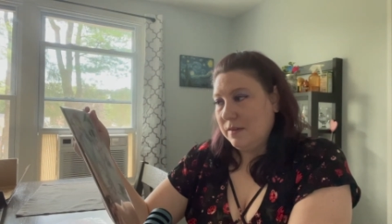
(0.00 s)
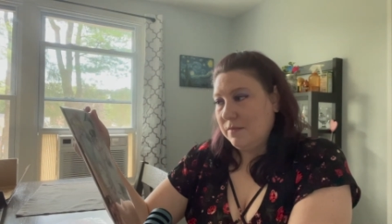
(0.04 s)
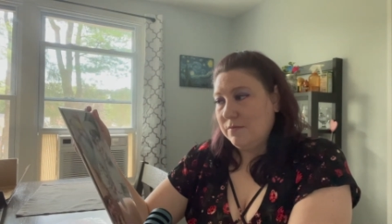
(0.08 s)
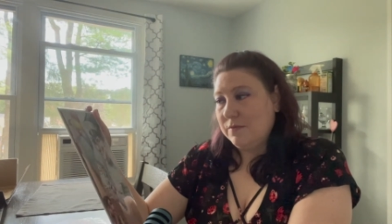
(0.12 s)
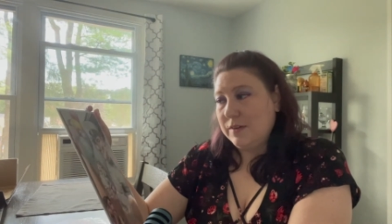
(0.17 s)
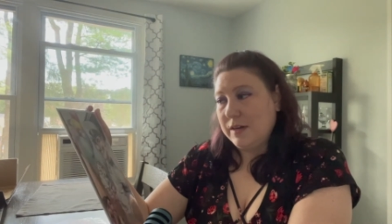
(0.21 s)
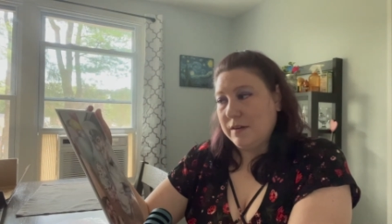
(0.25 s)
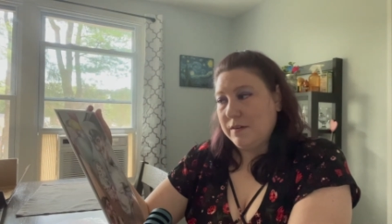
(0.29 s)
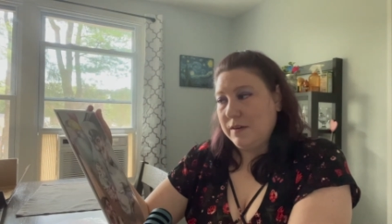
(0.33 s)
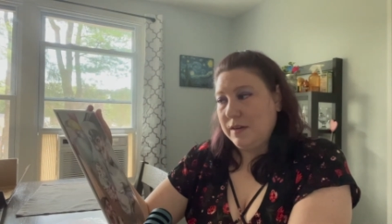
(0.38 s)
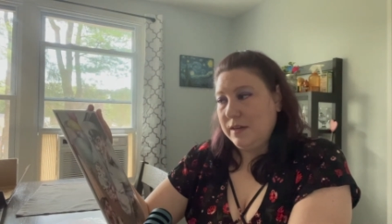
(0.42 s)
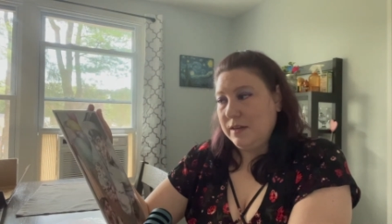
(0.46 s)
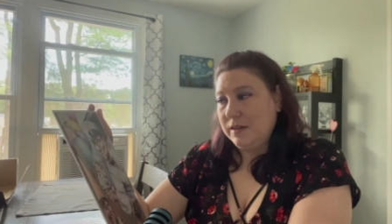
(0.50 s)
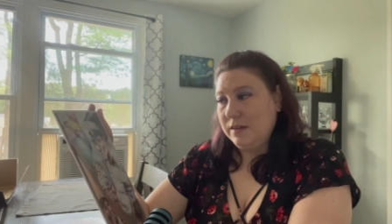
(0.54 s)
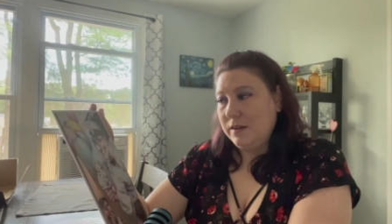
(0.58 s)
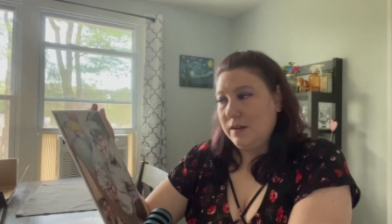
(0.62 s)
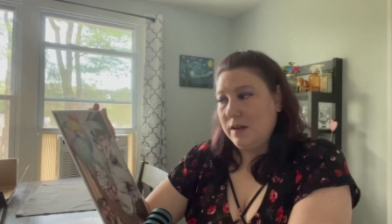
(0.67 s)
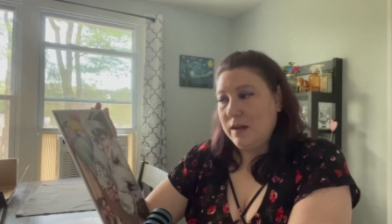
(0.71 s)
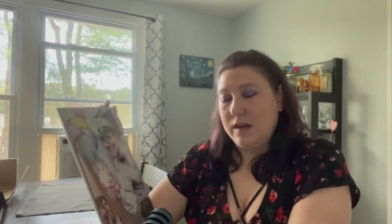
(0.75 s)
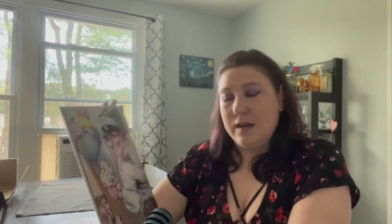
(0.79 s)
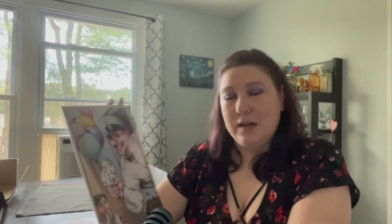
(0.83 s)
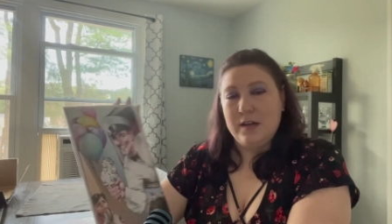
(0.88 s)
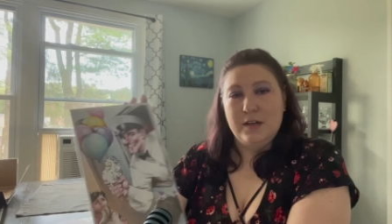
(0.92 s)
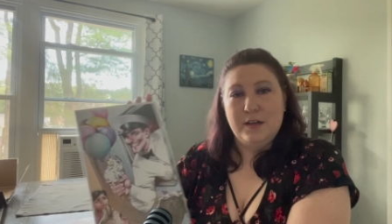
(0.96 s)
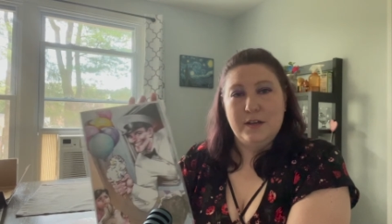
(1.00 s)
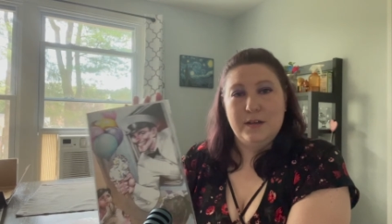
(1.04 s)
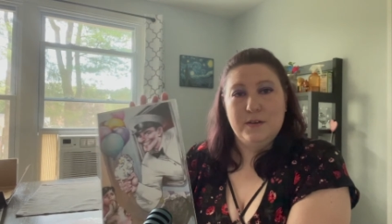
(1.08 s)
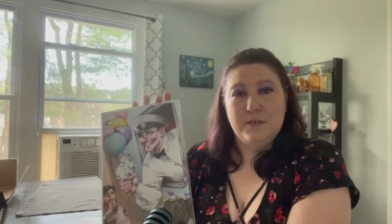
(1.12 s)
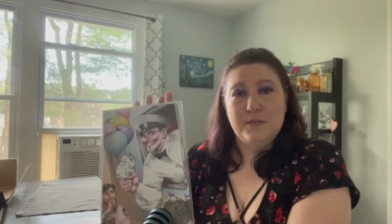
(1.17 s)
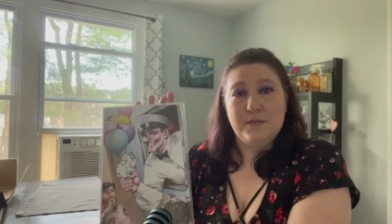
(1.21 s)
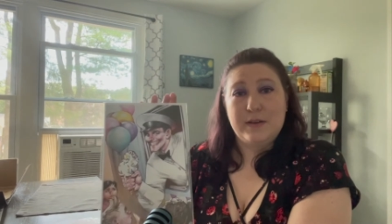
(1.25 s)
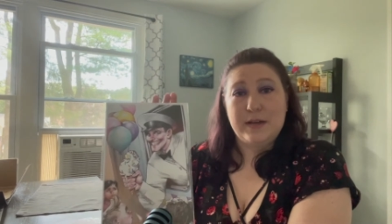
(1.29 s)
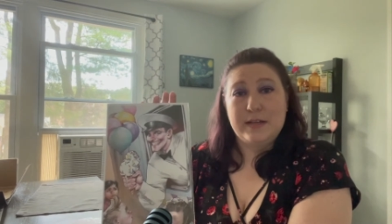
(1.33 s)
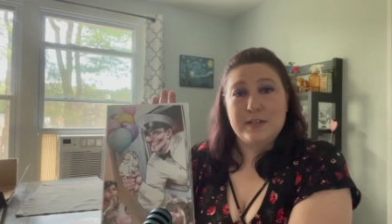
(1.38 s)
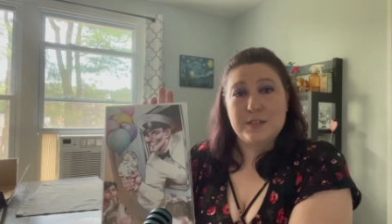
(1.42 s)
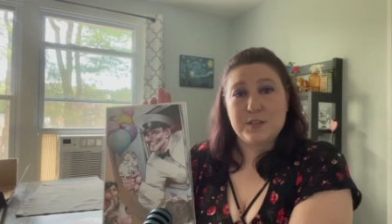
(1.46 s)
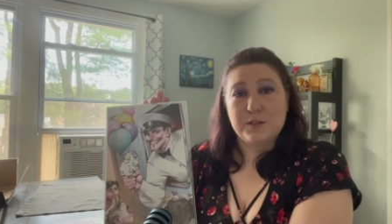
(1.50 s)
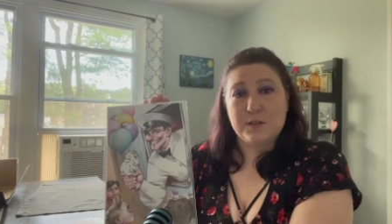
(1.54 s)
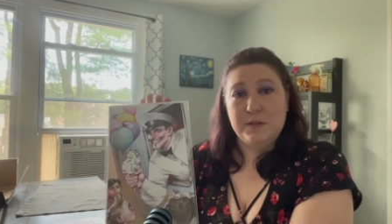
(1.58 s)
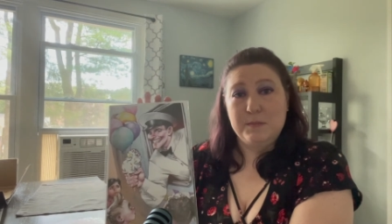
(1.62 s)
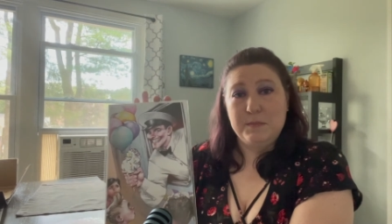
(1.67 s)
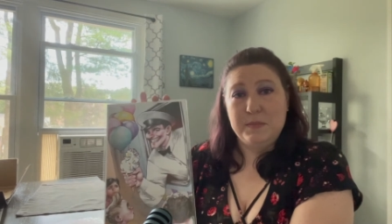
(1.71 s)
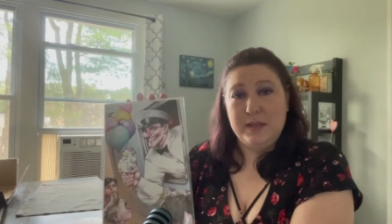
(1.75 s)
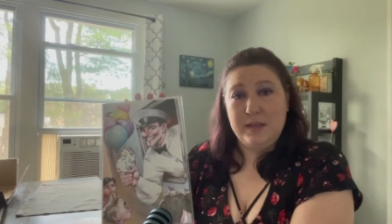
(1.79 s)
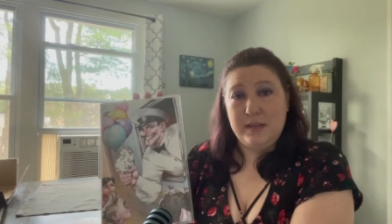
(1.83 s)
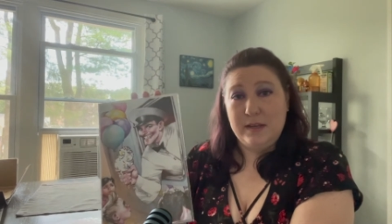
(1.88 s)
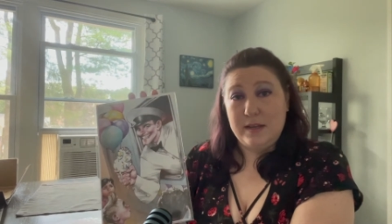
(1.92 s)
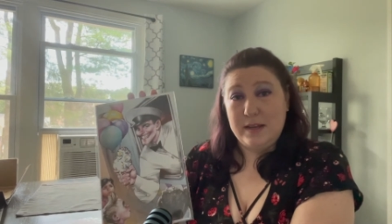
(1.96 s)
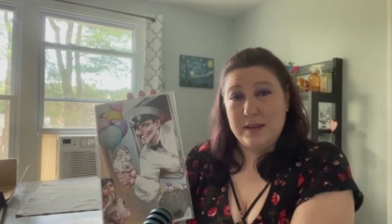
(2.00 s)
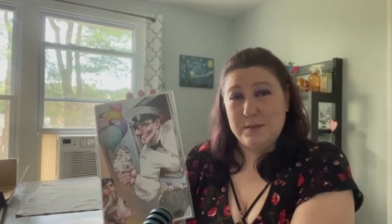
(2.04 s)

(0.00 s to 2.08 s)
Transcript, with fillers: variant of Ice Cream Man.